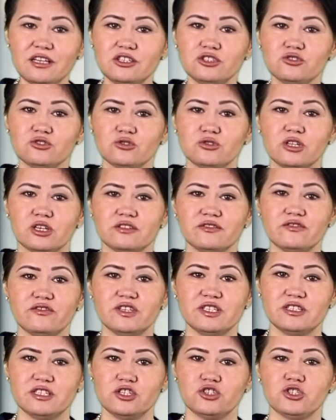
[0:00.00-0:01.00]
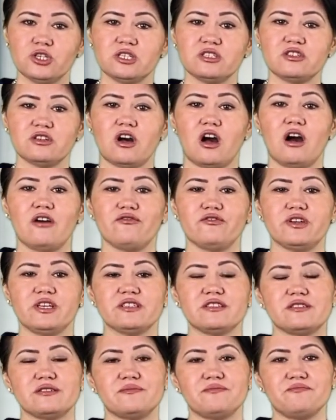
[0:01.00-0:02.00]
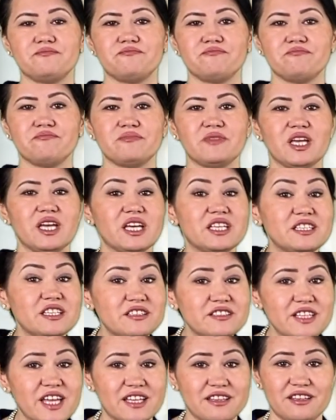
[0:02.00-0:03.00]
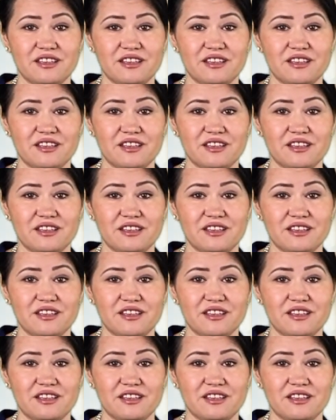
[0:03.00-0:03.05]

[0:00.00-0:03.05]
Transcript: to the physician's office. It is that